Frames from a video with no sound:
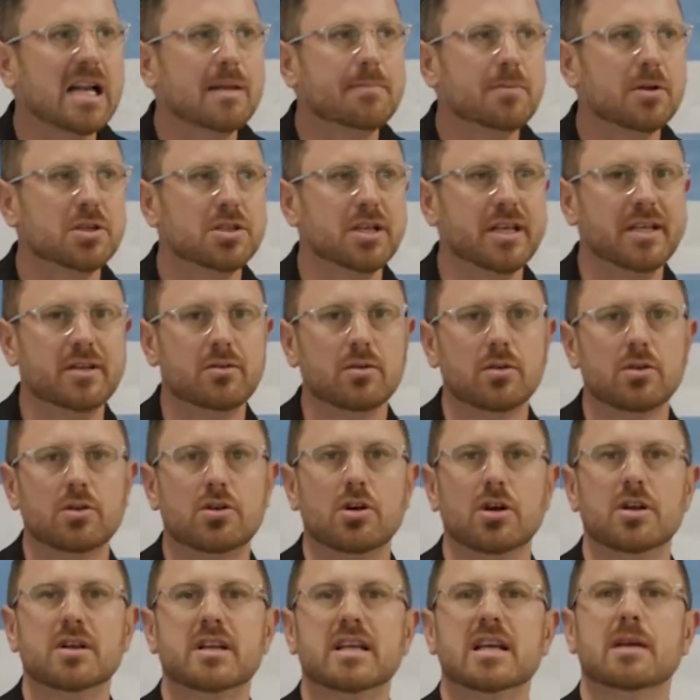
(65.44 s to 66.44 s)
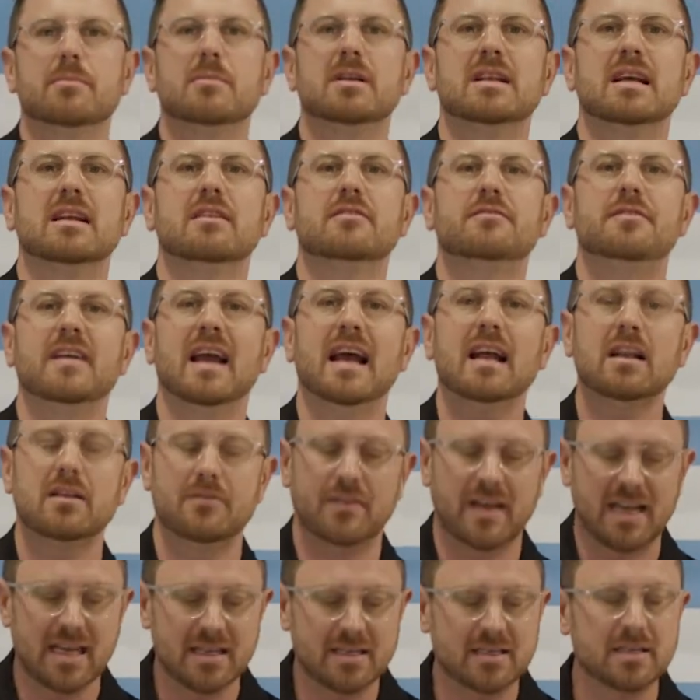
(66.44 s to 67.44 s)
can be removed with this, as well as
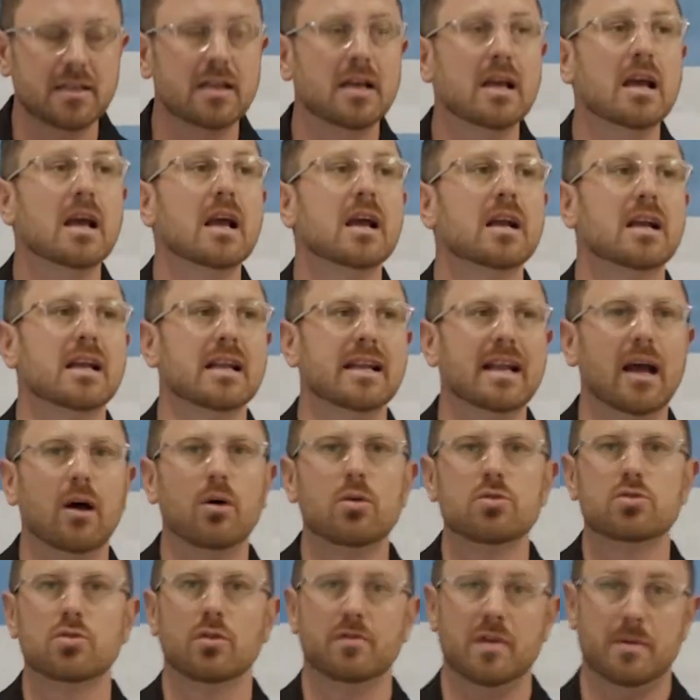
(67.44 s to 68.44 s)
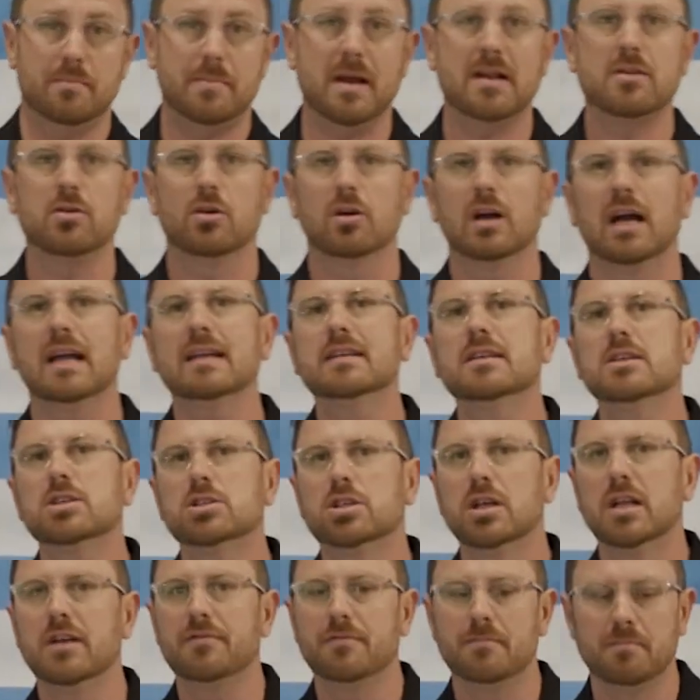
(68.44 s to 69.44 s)
concrete abraded. This
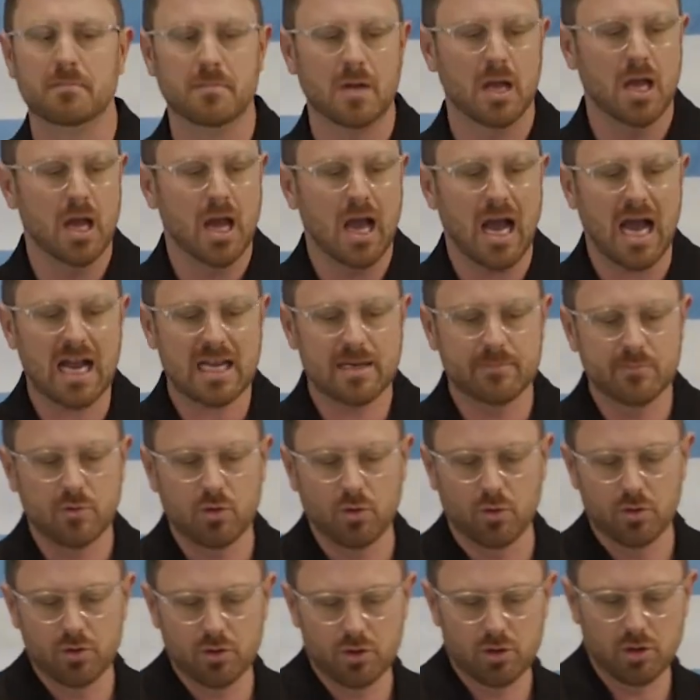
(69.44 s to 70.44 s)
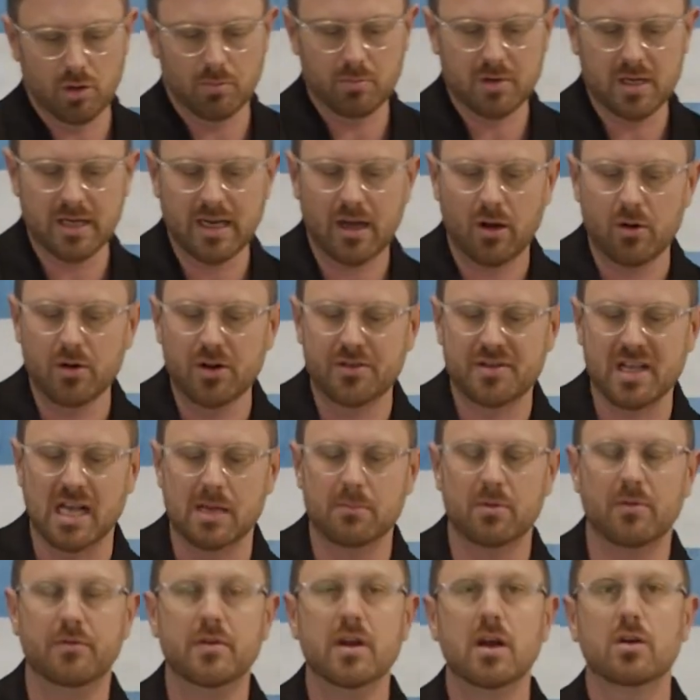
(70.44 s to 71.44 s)
basically has the same effect as the
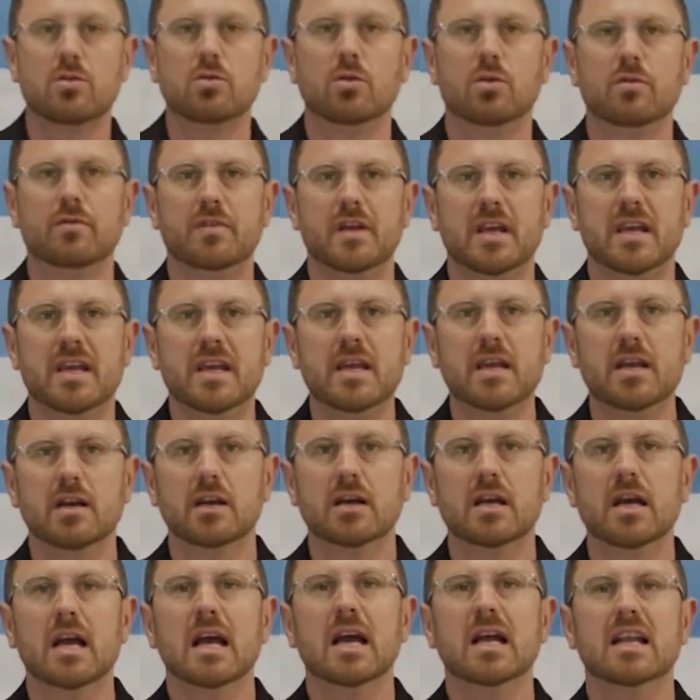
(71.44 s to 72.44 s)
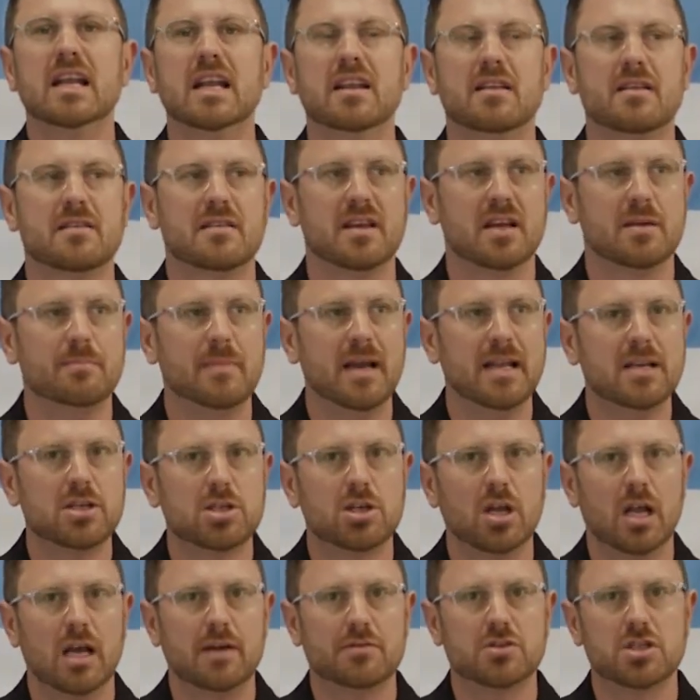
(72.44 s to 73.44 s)
segment grinding wheel here, only much
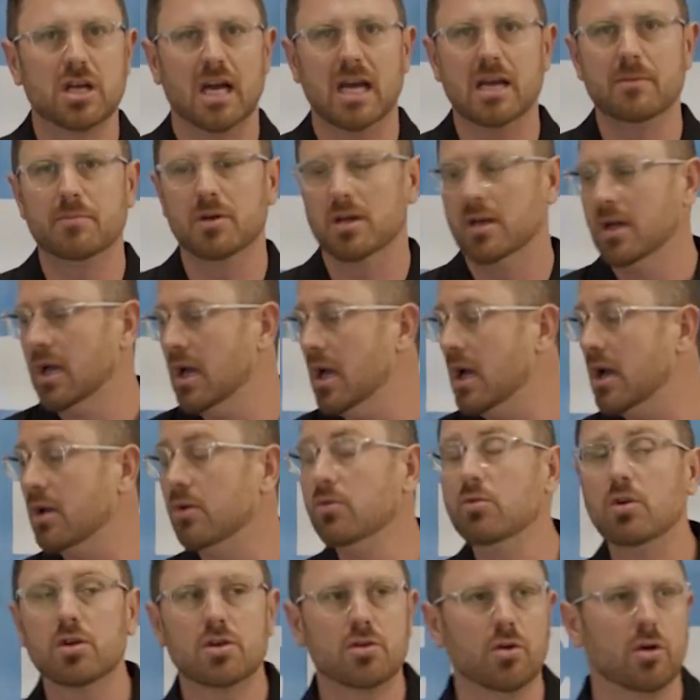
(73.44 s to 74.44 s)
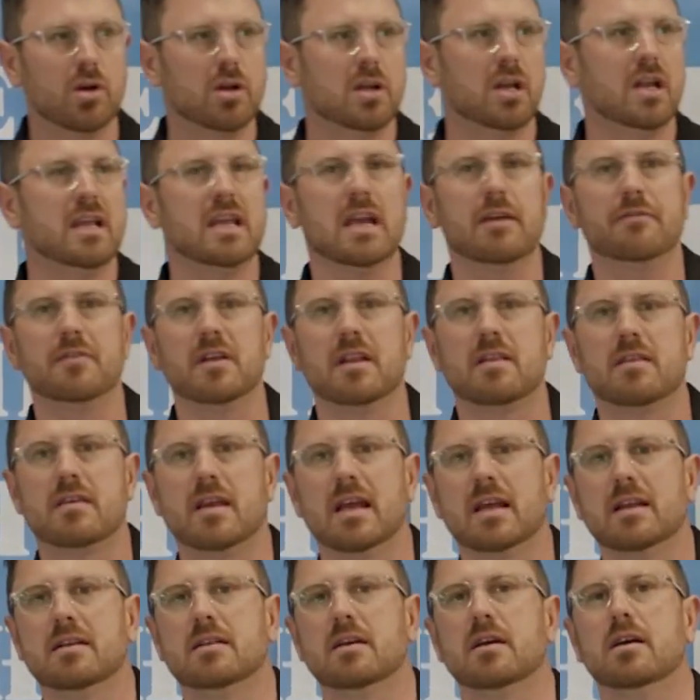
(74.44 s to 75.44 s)
more efficient, with much more
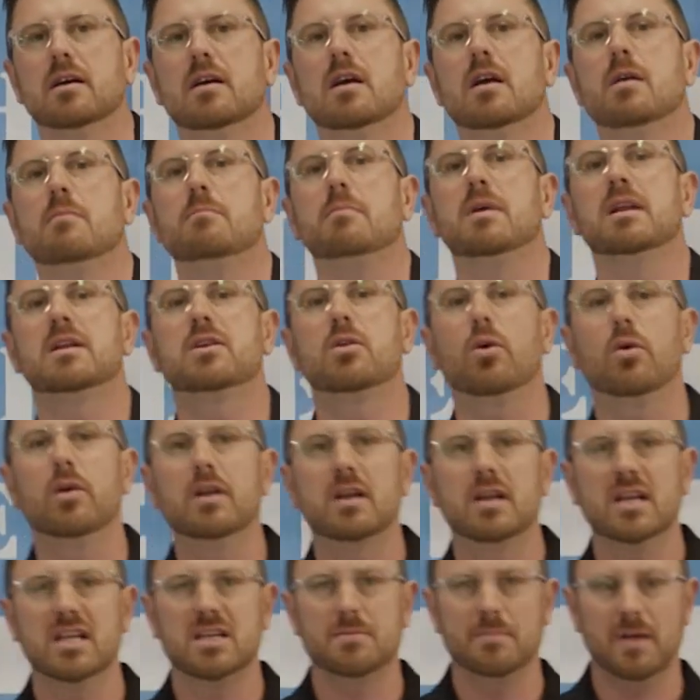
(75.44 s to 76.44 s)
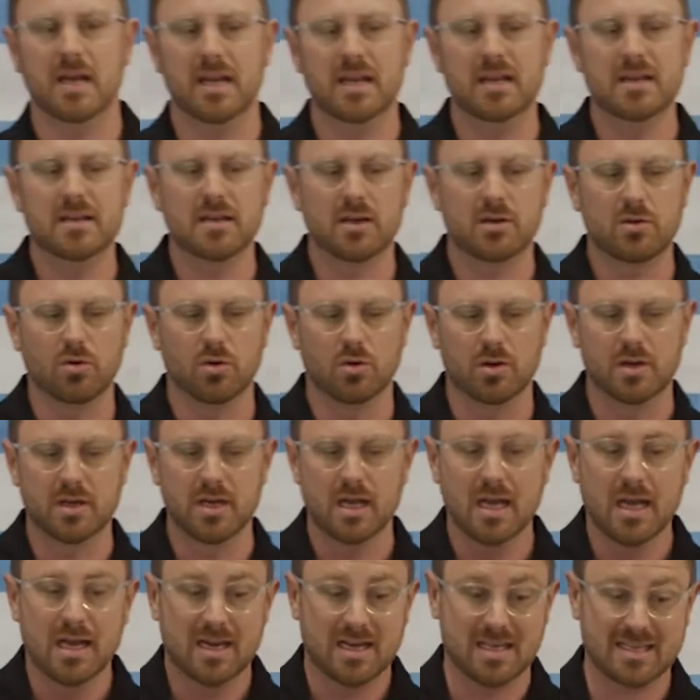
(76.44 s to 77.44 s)
background. That means much more flexible in
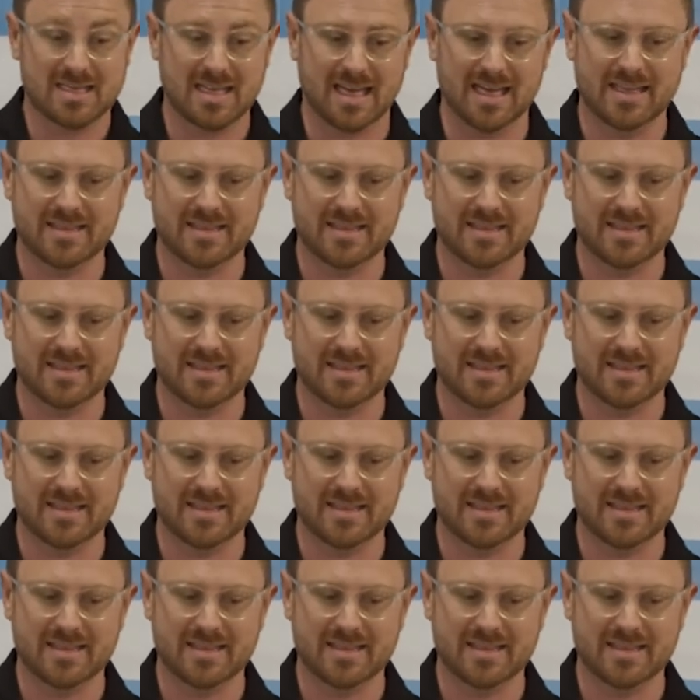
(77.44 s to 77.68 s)
application.